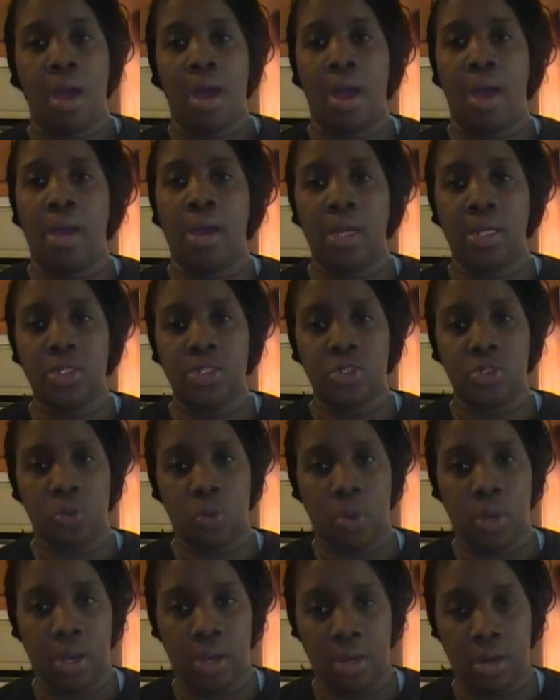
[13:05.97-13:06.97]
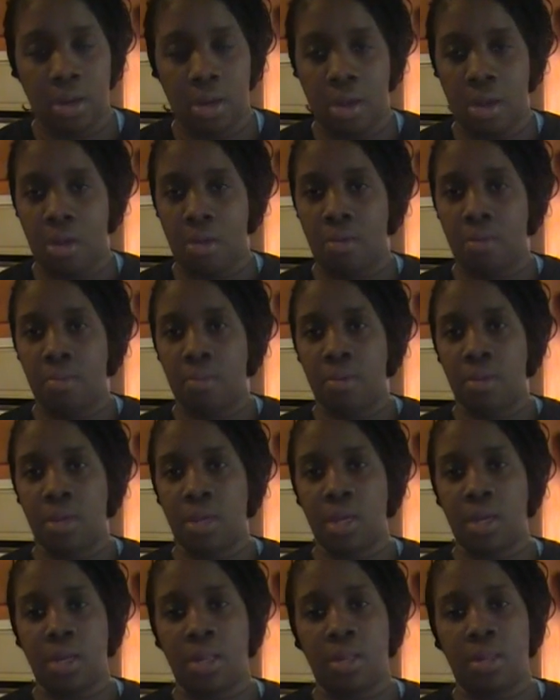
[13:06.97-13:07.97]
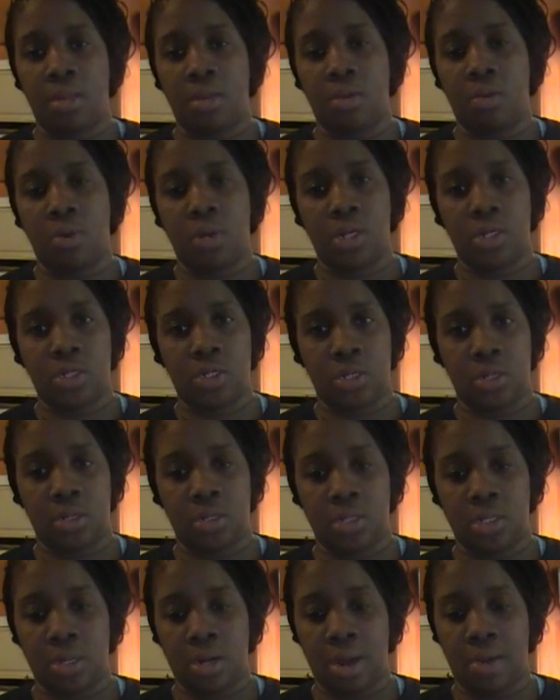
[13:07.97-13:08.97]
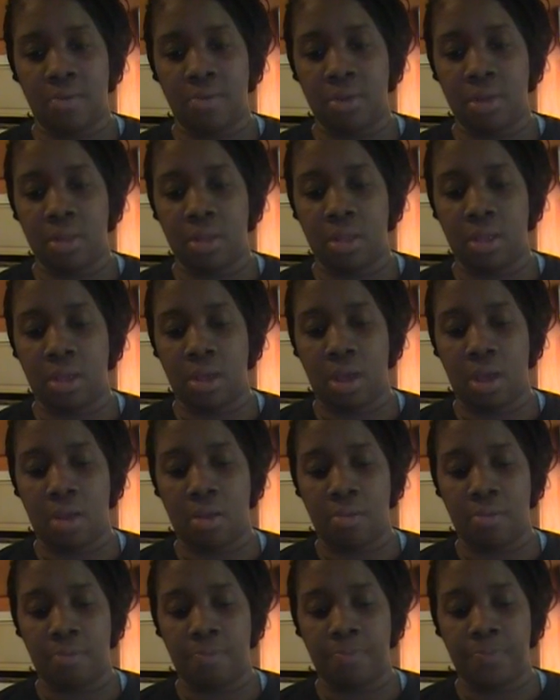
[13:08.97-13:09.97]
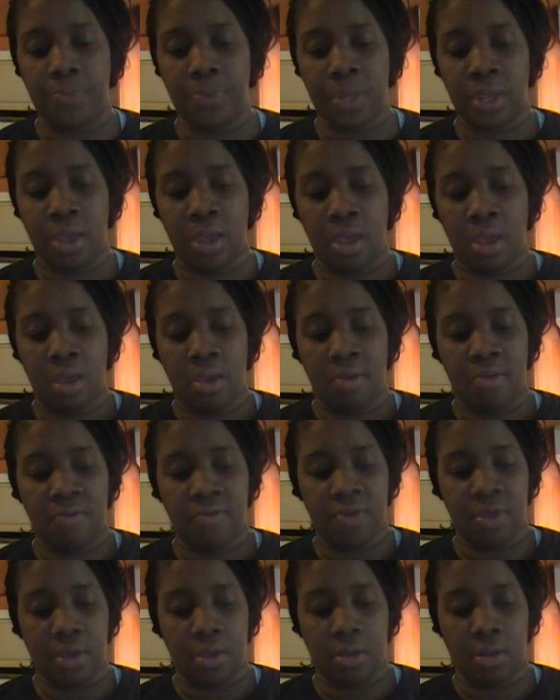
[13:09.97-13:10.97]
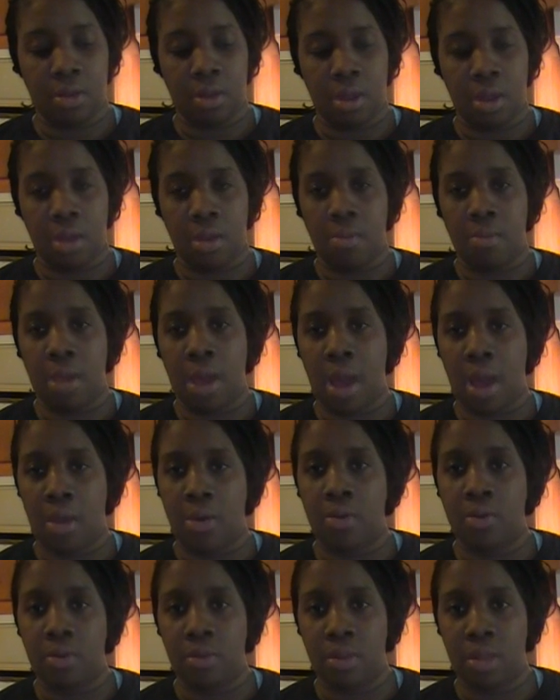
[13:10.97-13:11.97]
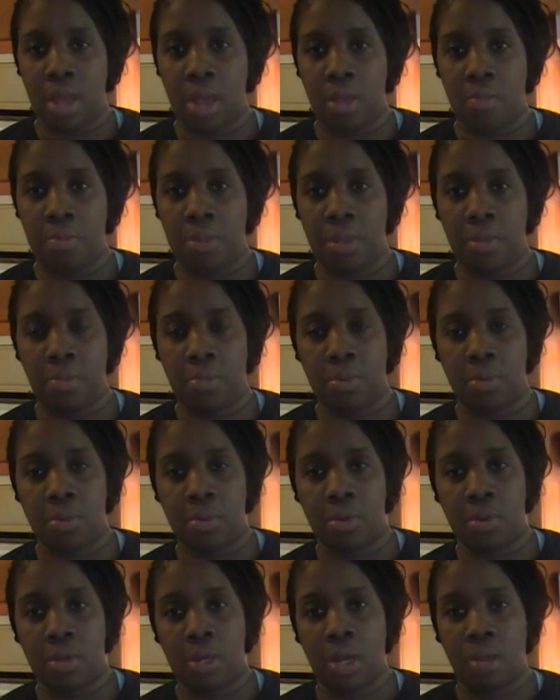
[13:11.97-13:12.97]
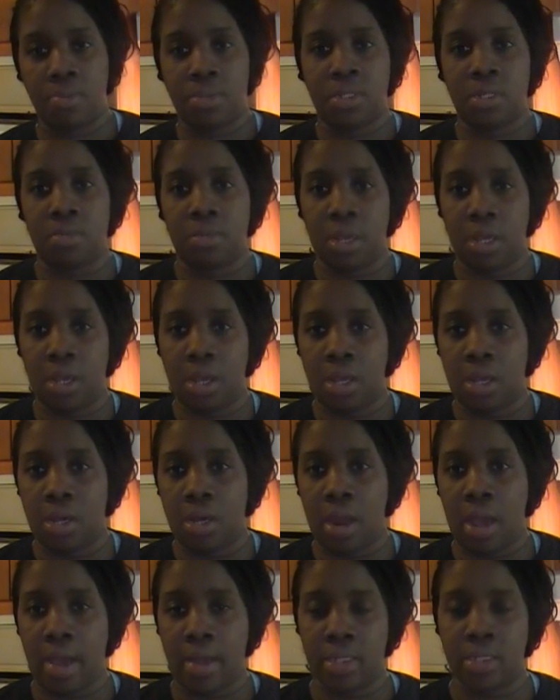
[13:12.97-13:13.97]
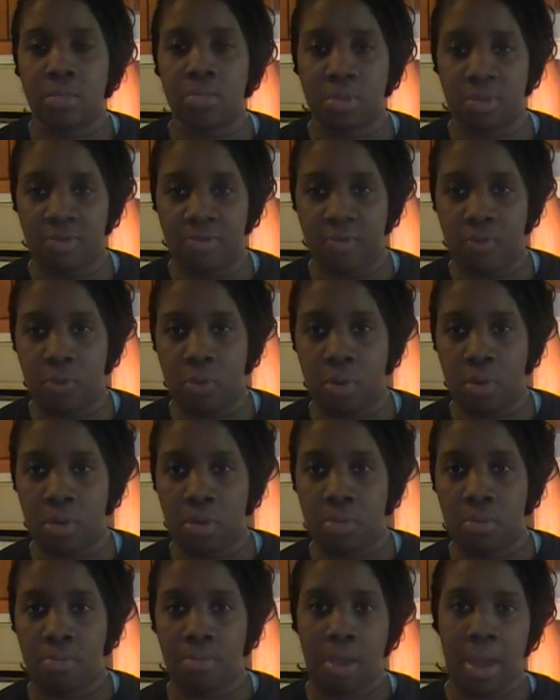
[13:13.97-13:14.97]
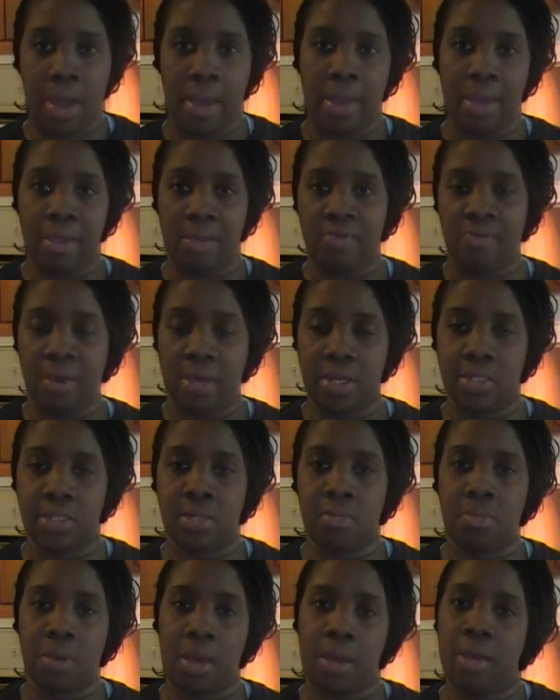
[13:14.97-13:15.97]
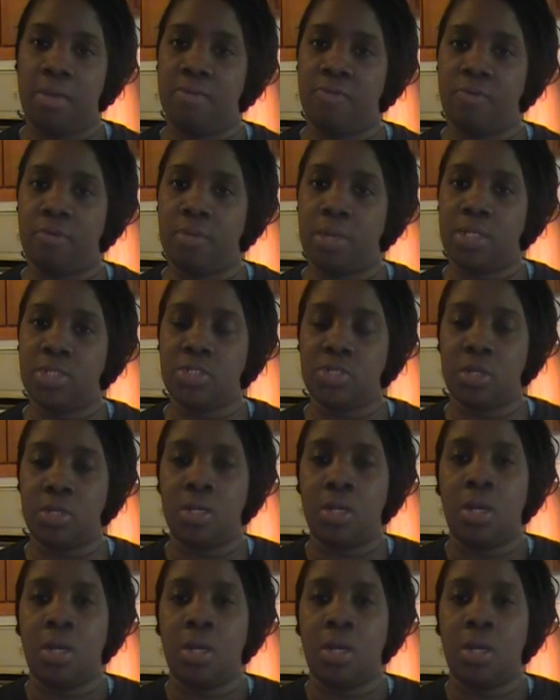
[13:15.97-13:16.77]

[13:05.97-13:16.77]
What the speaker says: I enjoyed getting the questions, and I really feel honored that people come to me and ask me for my advice and my information.